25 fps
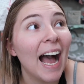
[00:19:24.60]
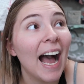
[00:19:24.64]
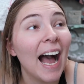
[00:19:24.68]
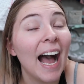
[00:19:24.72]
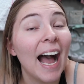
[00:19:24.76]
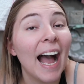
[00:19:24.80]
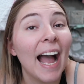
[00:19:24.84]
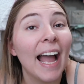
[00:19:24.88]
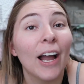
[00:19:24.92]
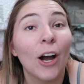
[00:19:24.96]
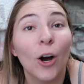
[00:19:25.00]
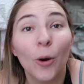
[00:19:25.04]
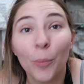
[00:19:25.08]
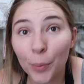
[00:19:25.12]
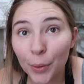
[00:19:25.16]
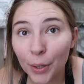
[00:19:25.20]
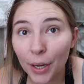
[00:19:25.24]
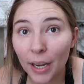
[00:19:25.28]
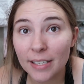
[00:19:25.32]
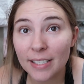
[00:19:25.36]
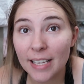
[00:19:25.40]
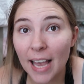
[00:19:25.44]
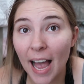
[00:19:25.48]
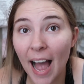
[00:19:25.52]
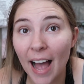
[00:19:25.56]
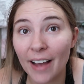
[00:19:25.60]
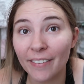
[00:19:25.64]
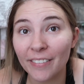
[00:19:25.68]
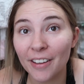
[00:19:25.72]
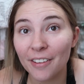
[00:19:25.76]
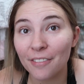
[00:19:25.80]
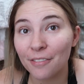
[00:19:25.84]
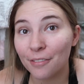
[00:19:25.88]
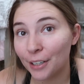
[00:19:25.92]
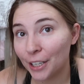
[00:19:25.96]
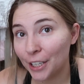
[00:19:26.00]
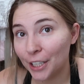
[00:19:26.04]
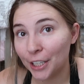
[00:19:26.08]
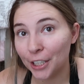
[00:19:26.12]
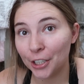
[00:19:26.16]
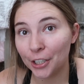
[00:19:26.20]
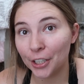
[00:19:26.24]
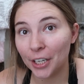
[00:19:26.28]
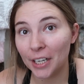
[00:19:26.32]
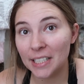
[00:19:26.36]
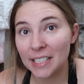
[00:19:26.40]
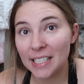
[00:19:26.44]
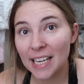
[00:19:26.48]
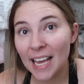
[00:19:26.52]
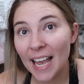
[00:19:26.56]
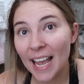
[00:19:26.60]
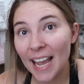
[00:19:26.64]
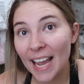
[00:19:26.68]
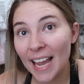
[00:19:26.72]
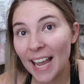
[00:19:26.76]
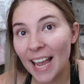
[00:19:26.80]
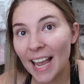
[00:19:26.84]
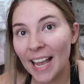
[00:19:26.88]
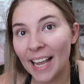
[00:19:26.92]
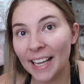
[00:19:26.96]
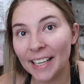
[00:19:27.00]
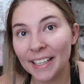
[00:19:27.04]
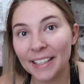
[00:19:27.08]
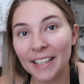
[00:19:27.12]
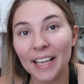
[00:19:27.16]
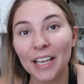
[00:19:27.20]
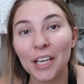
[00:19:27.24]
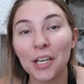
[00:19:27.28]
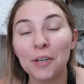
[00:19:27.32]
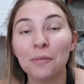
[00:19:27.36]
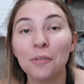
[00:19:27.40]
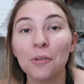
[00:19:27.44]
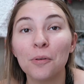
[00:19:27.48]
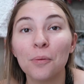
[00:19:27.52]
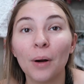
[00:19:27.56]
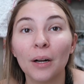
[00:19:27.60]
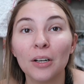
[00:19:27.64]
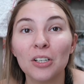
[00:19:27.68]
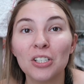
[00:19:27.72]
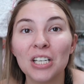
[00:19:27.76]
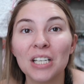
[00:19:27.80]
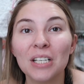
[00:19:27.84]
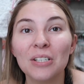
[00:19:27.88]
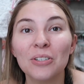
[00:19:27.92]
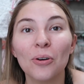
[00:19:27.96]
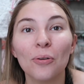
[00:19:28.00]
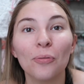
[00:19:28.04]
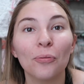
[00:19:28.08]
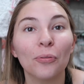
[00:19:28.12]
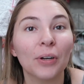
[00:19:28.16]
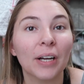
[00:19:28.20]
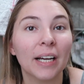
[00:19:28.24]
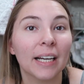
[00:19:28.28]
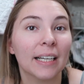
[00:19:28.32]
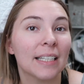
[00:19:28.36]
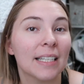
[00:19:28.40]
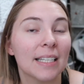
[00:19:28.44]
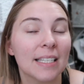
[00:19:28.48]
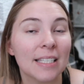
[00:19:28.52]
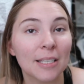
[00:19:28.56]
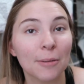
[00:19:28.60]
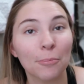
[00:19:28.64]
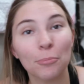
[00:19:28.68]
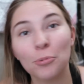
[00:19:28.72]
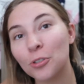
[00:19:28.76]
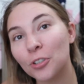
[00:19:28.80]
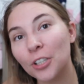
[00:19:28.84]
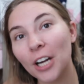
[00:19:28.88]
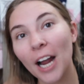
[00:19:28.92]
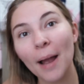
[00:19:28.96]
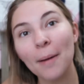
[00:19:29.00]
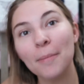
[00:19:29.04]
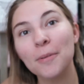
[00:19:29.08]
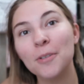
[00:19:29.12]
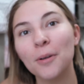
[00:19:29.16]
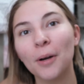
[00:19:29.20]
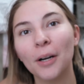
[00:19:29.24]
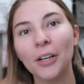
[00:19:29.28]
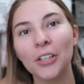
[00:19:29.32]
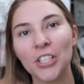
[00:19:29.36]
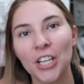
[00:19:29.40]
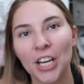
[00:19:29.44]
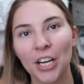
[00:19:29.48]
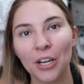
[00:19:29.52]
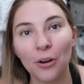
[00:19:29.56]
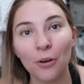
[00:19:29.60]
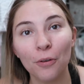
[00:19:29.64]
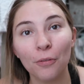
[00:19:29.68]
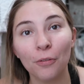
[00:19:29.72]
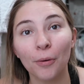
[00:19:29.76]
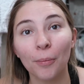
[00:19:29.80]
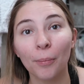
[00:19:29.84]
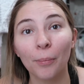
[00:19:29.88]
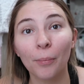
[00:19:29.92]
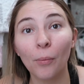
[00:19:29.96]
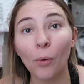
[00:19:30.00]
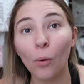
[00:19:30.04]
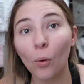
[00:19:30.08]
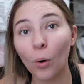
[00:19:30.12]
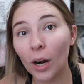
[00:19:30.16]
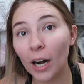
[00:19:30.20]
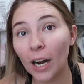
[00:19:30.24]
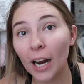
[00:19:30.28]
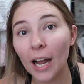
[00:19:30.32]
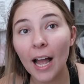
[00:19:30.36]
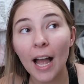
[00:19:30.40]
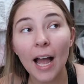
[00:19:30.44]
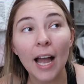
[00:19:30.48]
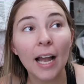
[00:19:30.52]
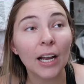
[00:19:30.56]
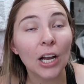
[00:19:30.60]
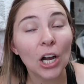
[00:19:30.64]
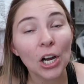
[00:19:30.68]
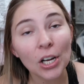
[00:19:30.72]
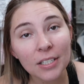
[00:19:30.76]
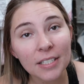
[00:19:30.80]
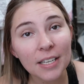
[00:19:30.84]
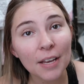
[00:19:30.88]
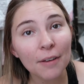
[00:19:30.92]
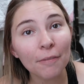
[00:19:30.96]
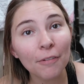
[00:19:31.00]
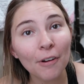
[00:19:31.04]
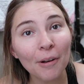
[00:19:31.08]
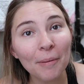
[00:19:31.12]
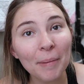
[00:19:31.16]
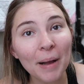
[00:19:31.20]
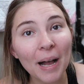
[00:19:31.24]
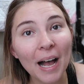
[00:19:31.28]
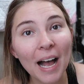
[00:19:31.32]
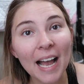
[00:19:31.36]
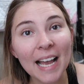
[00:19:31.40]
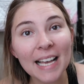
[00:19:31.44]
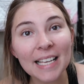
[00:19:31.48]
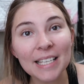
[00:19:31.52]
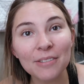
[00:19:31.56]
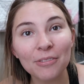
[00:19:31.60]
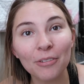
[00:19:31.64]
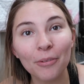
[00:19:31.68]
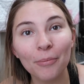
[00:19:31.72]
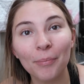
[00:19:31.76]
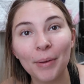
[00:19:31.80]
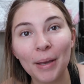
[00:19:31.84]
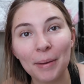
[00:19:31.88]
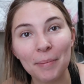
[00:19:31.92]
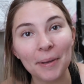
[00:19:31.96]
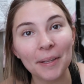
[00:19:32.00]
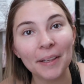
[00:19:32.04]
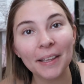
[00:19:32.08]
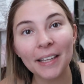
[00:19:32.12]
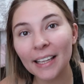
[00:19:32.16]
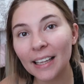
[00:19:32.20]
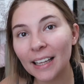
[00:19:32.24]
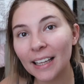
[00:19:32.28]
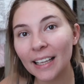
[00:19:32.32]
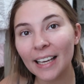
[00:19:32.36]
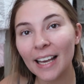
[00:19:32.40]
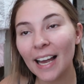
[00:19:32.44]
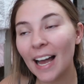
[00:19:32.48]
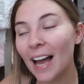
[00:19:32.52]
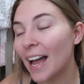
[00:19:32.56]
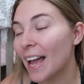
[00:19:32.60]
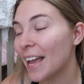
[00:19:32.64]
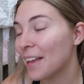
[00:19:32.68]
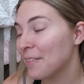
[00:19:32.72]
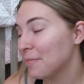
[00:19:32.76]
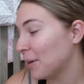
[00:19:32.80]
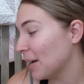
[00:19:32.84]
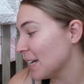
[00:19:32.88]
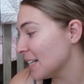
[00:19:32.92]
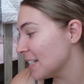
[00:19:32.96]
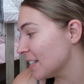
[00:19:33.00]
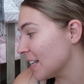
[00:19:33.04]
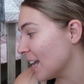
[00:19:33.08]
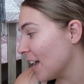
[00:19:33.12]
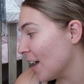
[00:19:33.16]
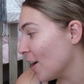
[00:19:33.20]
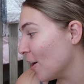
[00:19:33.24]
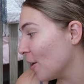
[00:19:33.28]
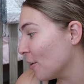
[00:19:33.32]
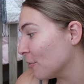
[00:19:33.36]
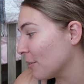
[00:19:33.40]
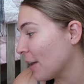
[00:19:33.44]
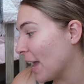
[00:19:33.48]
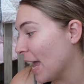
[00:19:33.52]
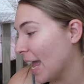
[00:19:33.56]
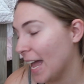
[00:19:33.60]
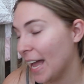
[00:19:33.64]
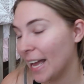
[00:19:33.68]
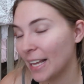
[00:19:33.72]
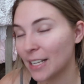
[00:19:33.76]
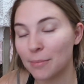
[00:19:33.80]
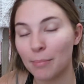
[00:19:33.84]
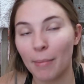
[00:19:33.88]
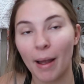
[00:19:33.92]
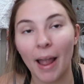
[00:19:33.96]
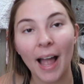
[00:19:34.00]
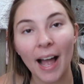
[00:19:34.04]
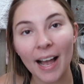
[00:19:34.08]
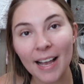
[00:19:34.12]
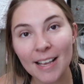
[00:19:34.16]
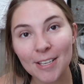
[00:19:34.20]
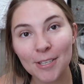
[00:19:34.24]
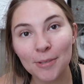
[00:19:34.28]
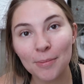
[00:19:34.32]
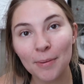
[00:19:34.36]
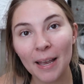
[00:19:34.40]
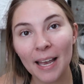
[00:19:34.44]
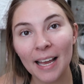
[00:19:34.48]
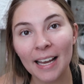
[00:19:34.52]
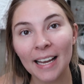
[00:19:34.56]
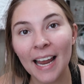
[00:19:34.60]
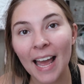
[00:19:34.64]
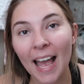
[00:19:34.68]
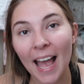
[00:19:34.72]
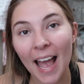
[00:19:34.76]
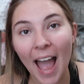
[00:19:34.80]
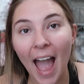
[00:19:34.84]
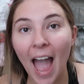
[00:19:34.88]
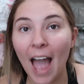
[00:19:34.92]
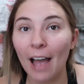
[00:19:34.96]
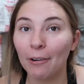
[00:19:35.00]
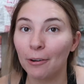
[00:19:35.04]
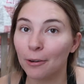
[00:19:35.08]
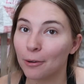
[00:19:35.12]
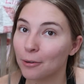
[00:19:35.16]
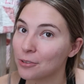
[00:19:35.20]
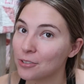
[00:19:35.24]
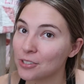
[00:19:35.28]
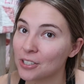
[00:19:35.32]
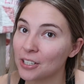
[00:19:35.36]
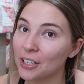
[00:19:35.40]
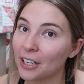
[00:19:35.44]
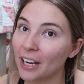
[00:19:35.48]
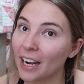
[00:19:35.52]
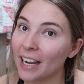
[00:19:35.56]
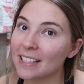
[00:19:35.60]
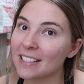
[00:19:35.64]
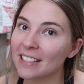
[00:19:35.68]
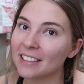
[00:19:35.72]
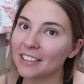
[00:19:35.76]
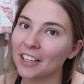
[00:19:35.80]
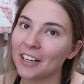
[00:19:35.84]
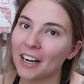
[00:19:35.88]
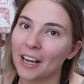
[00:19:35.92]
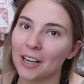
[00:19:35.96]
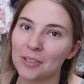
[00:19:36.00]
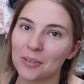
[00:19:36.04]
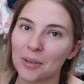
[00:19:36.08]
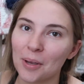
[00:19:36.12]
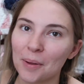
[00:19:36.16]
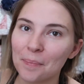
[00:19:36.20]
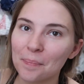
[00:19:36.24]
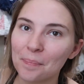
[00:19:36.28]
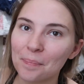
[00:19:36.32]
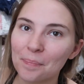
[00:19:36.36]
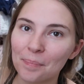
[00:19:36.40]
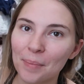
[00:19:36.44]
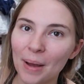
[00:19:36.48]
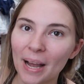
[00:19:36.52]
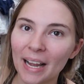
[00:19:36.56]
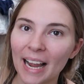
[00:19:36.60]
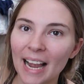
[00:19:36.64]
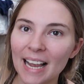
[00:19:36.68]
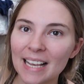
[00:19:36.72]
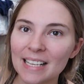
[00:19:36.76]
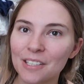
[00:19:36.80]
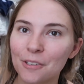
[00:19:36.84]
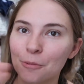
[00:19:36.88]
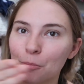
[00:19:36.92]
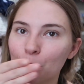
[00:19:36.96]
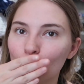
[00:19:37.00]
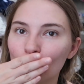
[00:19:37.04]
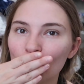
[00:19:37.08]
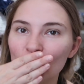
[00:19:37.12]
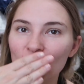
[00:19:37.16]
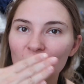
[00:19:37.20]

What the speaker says: I hope you guys have a very great day, and thank you for watching. Don't forget to subscribe to our channel for more content from us, from baby Lilia and myself and my husband, and we will see you guys in our next one. Bye guys.